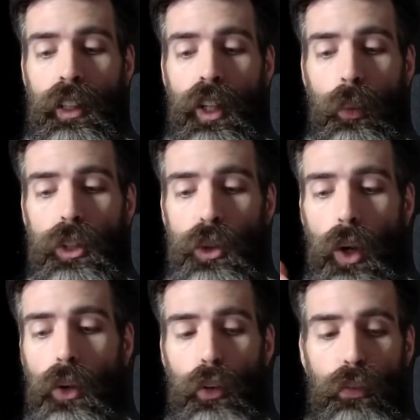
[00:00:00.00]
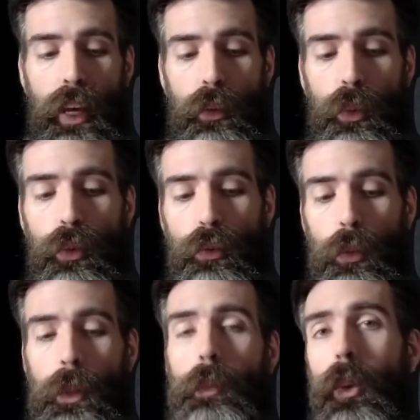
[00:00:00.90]
We struggle to find room for
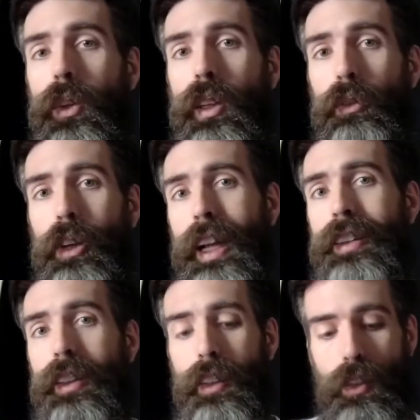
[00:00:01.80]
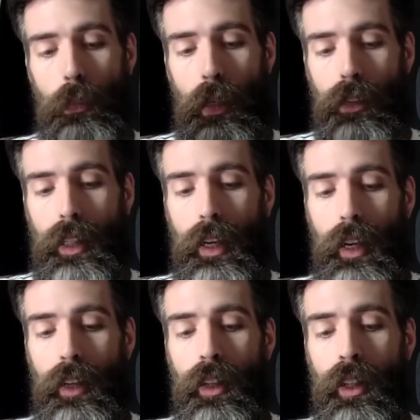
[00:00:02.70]
people with different ideas about God.